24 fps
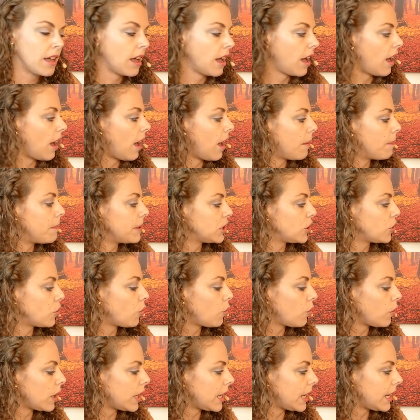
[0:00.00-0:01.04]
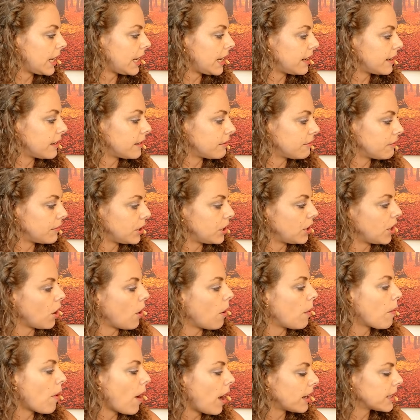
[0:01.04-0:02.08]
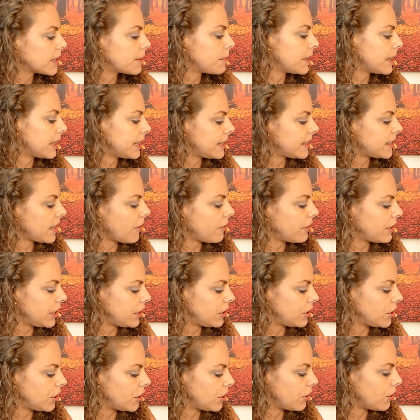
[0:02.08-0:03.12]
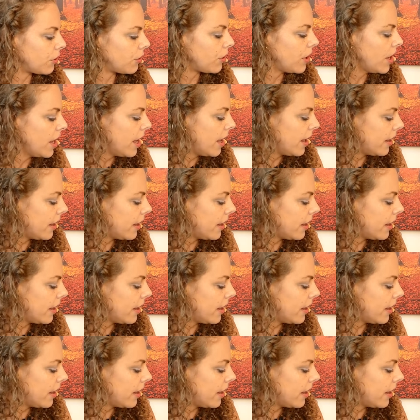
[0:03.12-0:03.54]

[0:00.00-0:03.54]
uh, between you know approximately 72